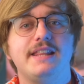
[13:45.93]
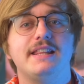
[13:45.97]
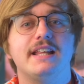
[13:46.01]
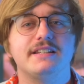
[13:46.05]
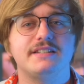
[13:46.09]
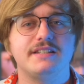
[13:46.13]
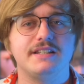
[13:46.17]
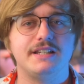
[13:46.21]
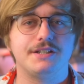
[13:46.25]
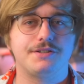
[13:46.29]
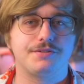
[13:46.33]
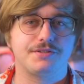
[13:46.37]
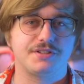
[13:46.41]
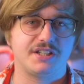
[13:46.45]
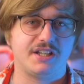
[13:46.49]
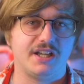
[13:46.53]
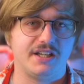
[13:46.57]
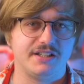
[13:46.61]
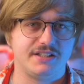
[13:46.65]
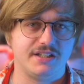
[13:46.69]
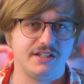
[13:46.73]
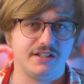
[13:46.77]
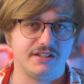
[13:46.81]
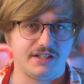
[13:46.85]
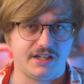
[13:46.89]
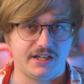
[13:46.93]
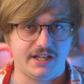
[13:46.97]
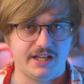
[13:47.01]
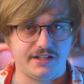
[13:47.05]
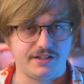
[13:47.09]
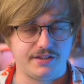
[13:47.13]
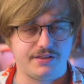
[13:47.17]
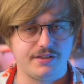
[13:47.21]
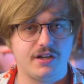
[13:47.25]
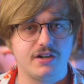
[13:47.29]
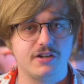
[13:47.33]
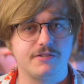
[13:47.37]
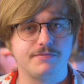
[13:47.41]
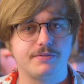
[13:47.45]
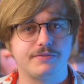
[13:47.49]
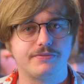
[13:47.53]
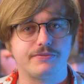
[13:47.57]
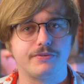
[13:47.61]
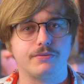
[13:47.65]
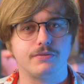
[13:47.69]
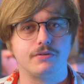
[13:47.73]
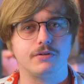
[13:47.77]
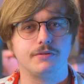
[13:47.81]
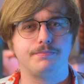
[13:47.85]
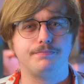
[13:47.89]
that's an interesting idea that I hadn't thought of
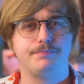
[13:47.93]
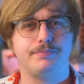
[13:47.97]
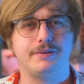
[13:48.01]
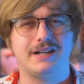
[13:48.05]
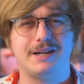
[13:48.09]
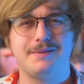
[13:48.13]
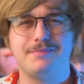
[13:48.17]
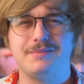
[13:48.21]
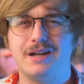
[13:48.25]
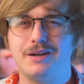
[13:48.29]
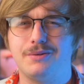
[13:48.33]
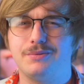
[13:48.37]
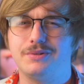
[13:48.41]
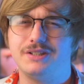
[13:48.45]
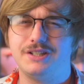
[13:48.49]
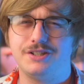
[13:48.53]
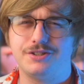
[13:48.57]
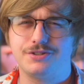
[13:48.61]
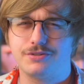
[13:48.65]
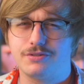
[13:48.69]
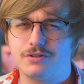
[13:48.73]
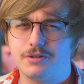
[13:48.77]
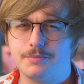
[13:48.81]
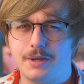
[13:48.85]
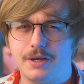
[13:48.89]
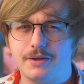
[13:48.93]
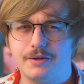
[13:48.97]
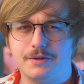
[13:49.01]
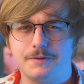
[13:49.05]
before, but I'm not really sure about